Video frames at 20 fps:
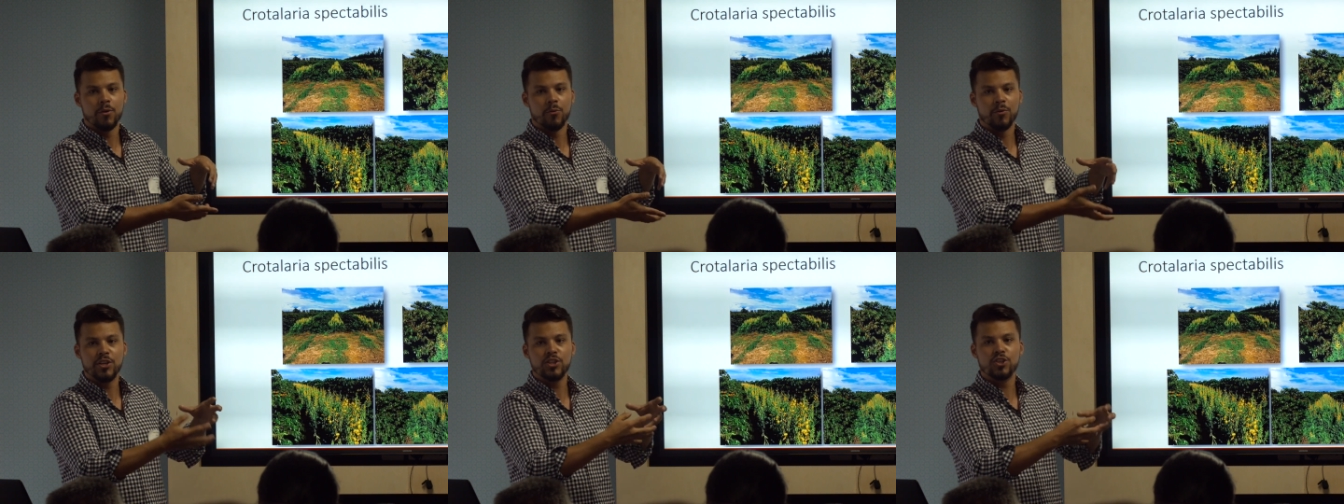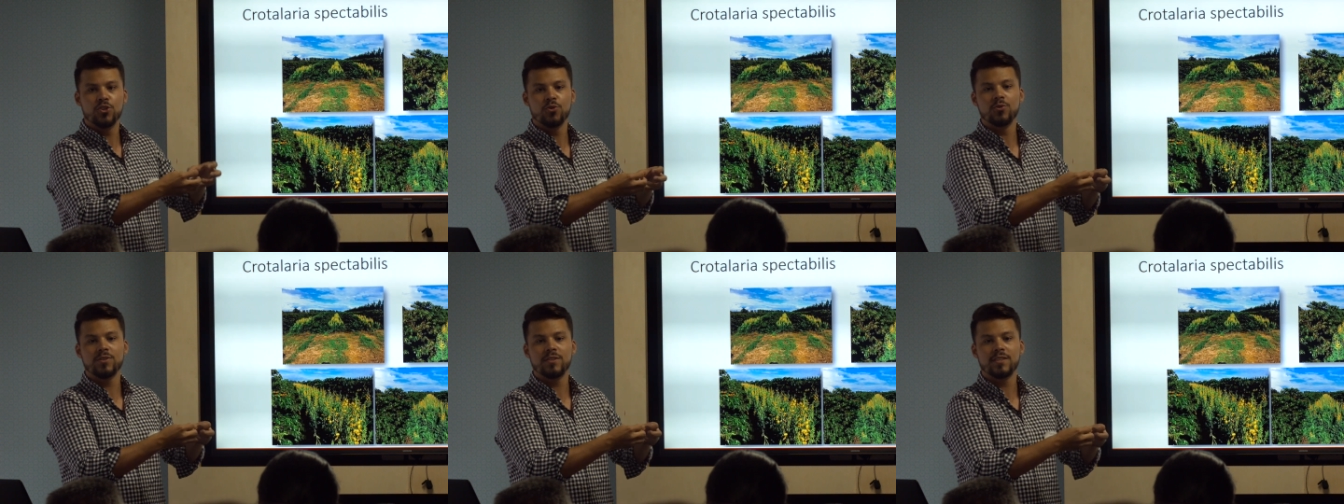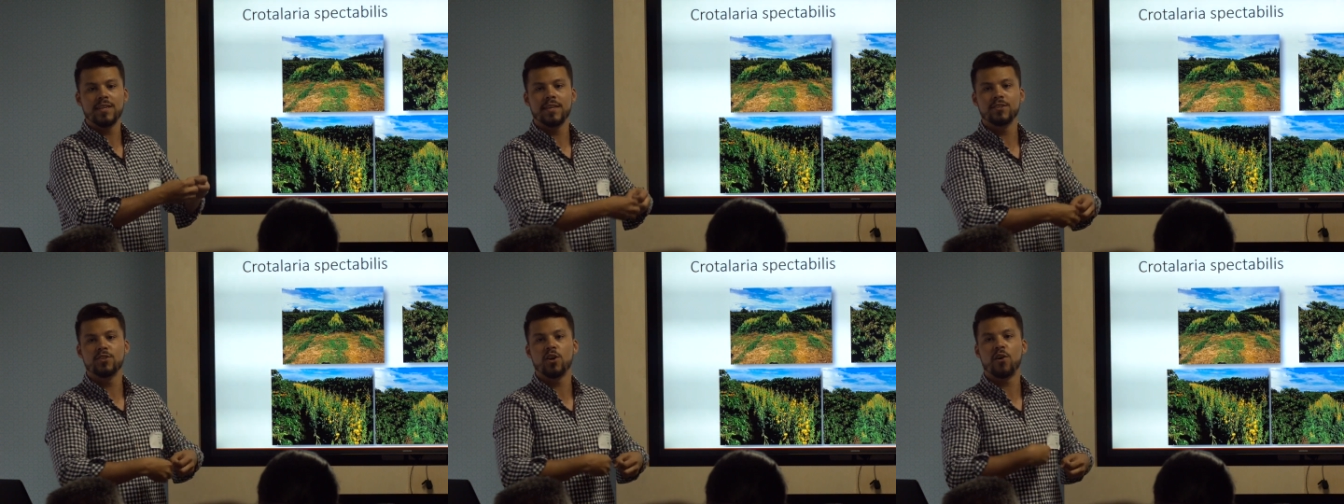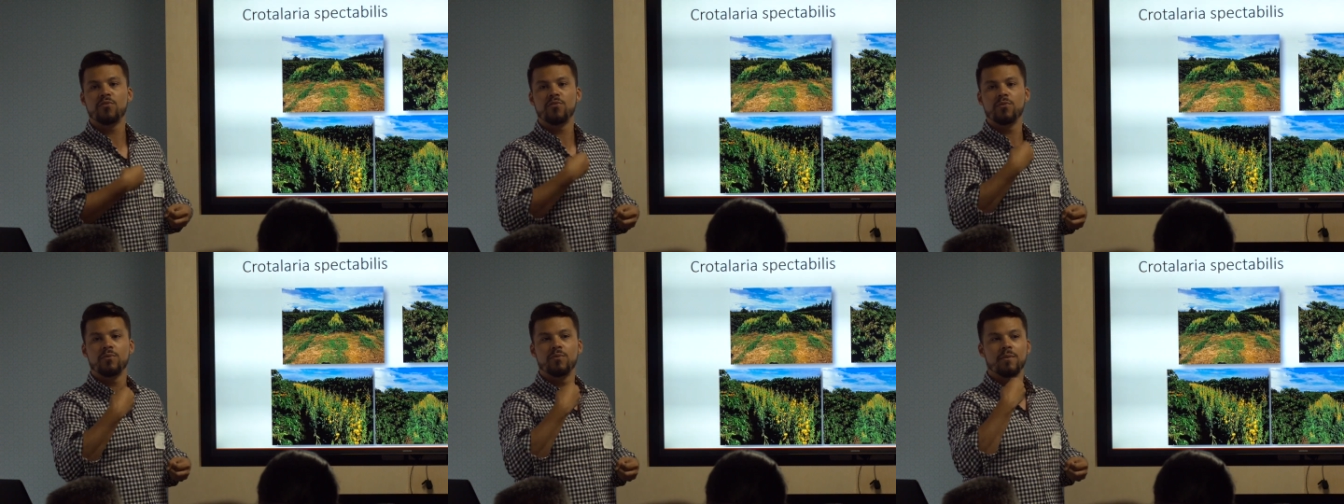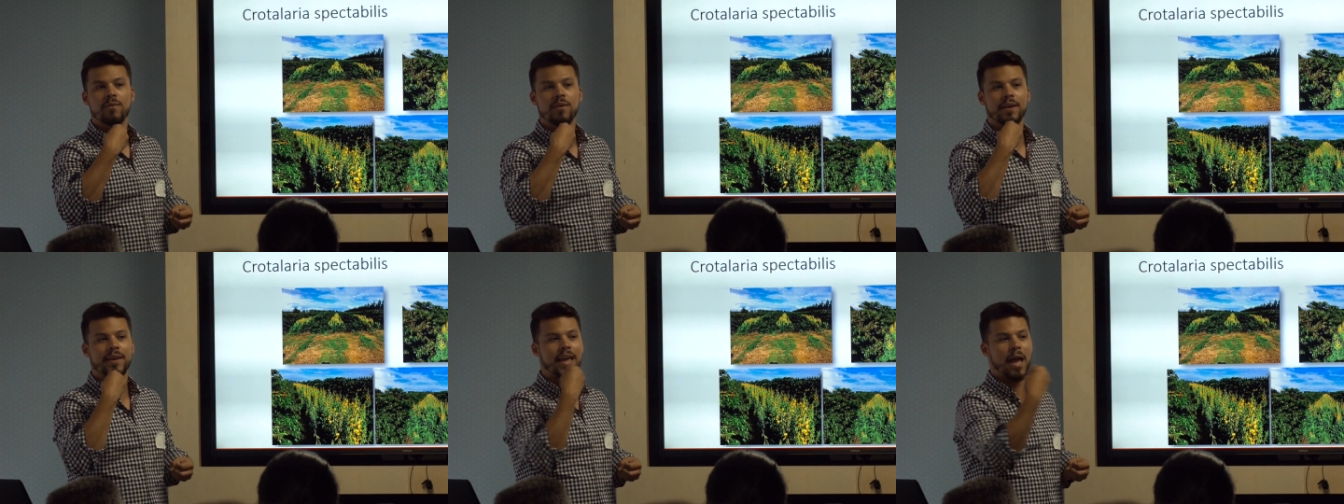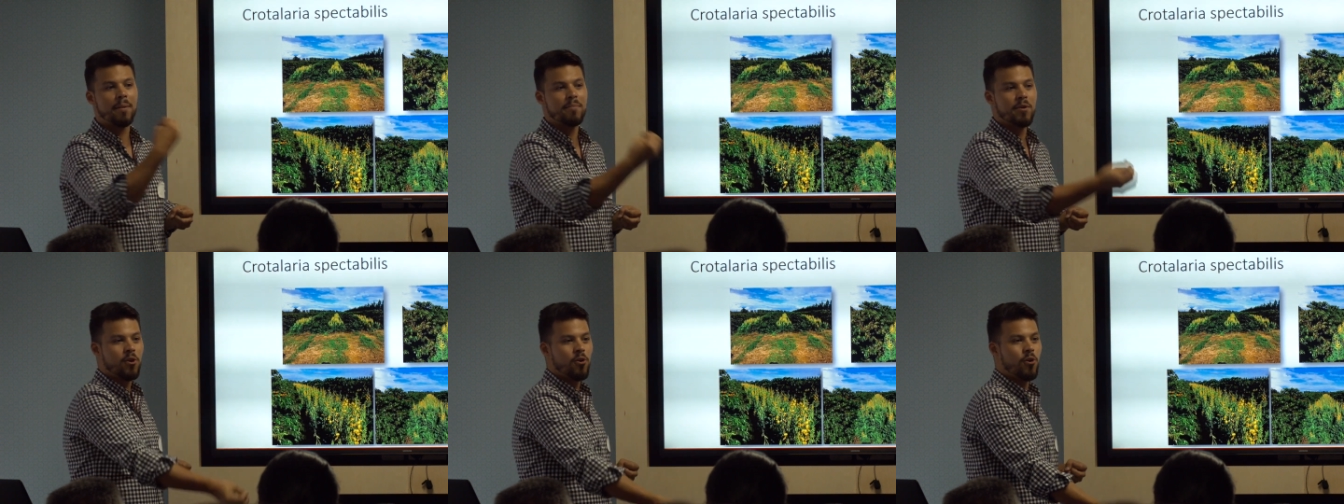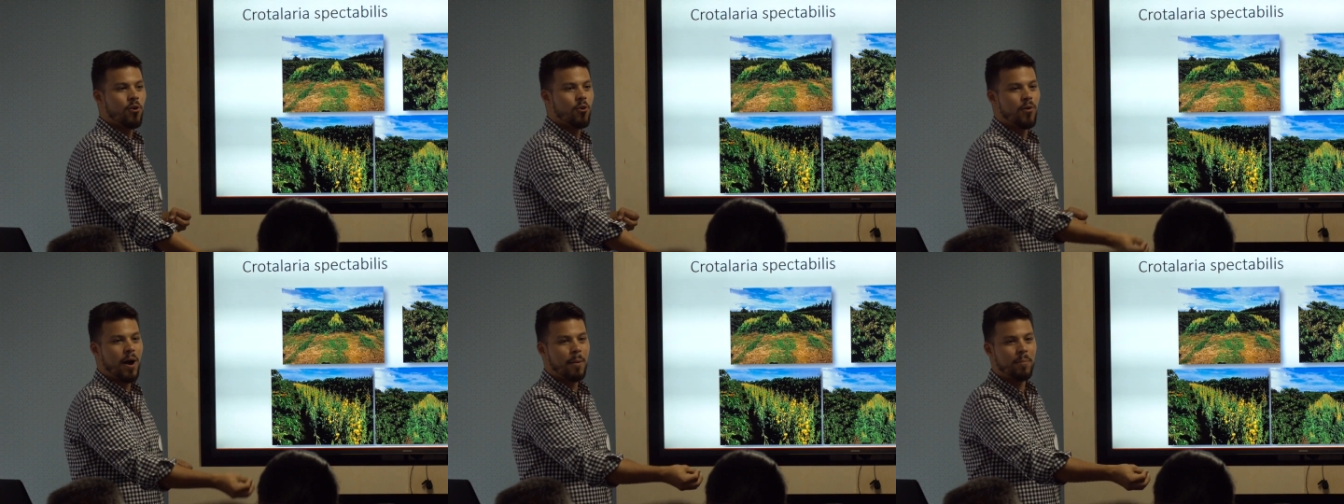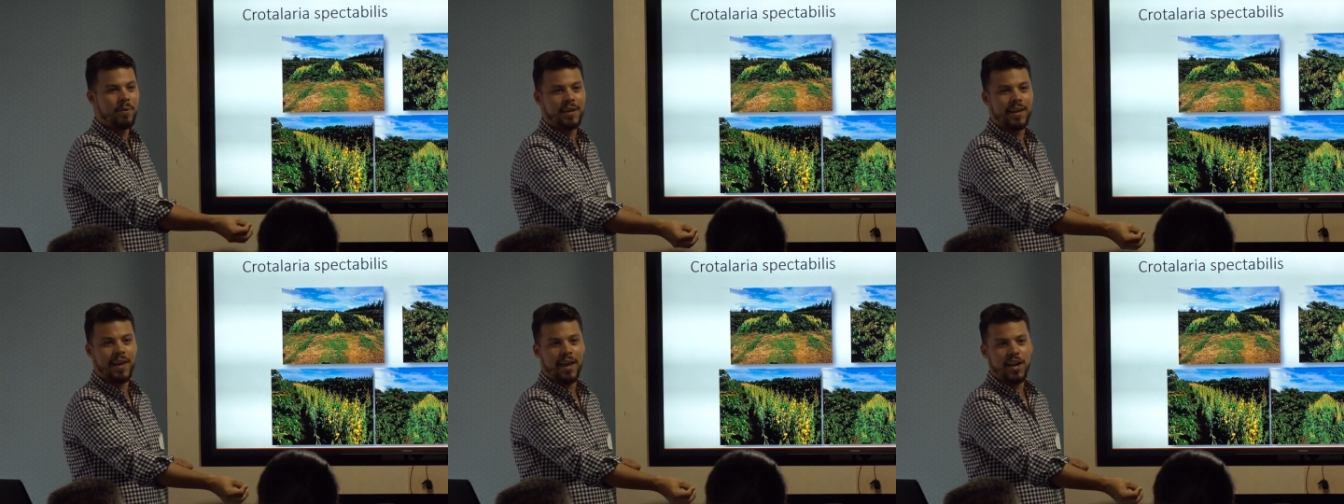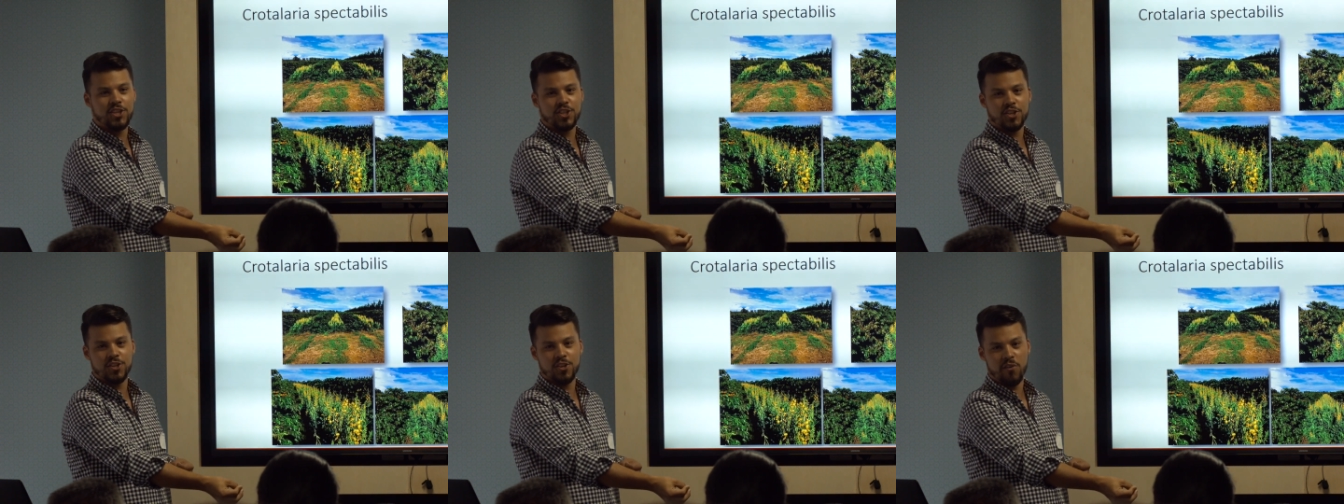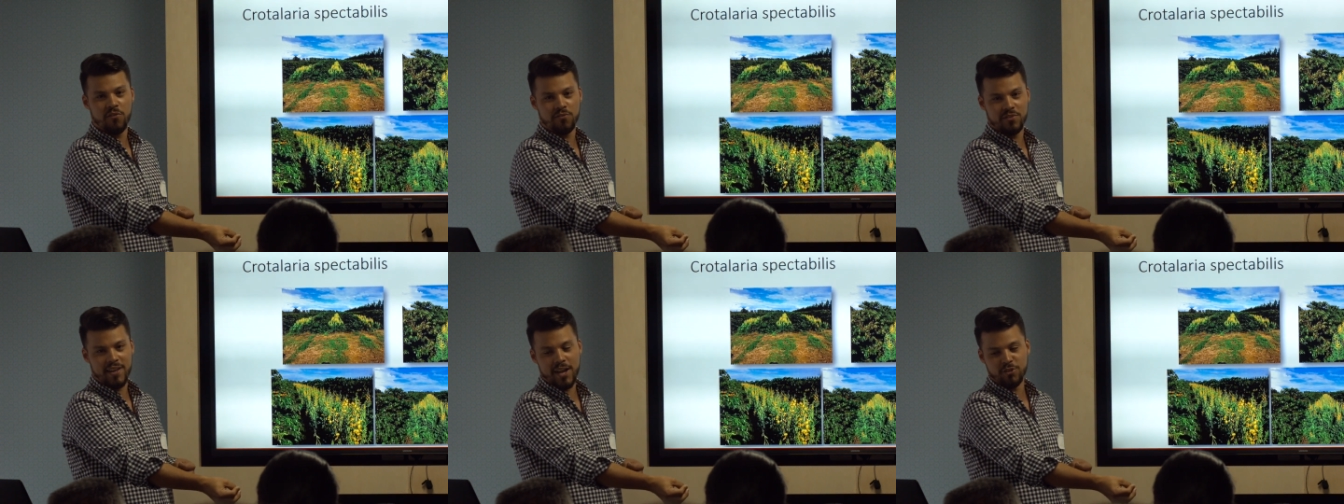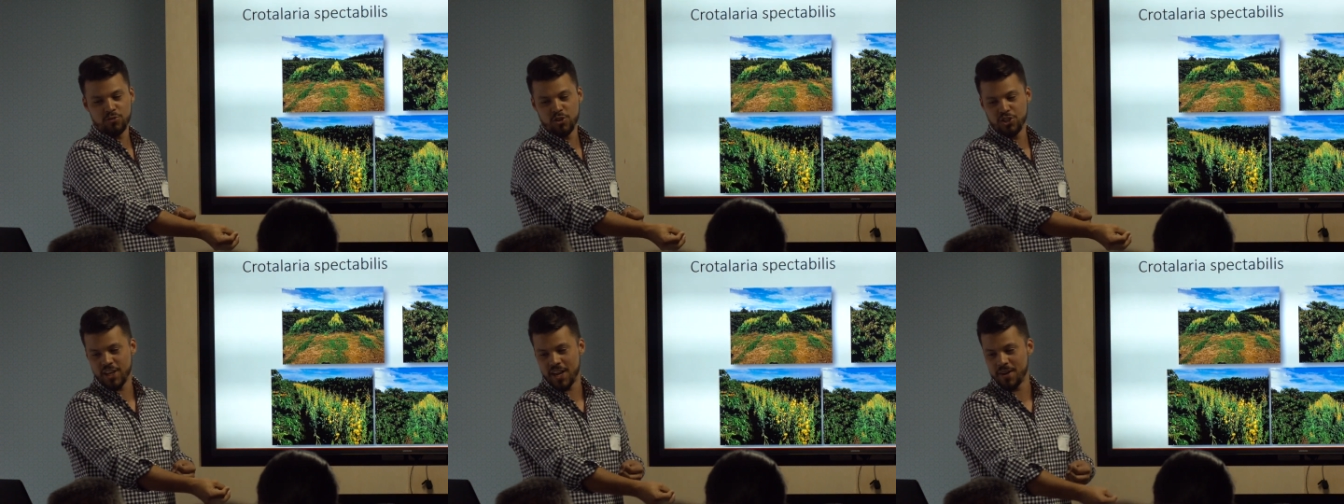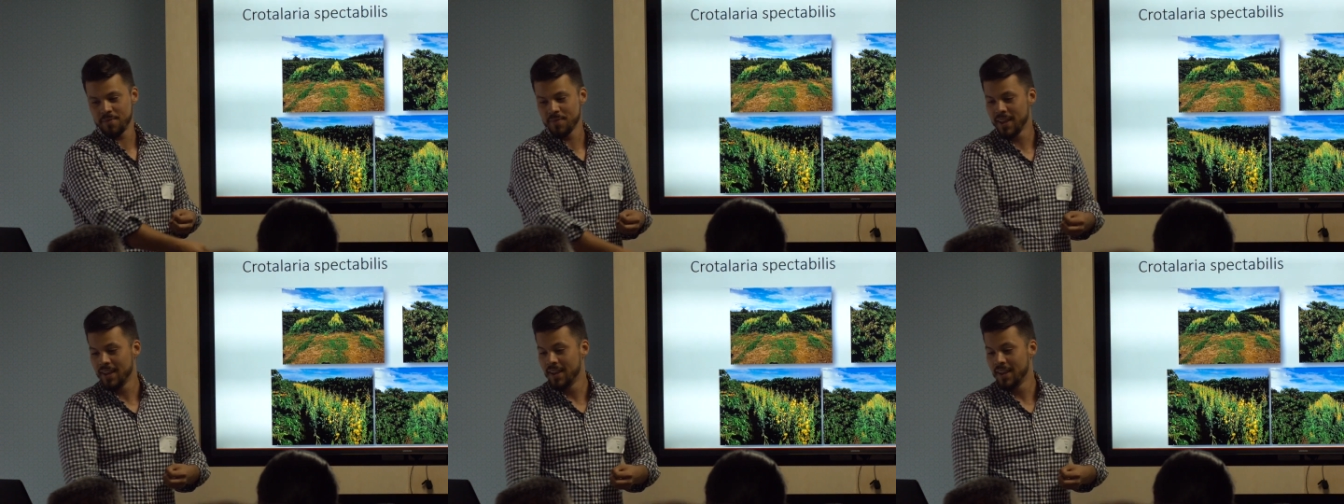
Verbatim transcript: reduce the need of chemical application of nitrogen.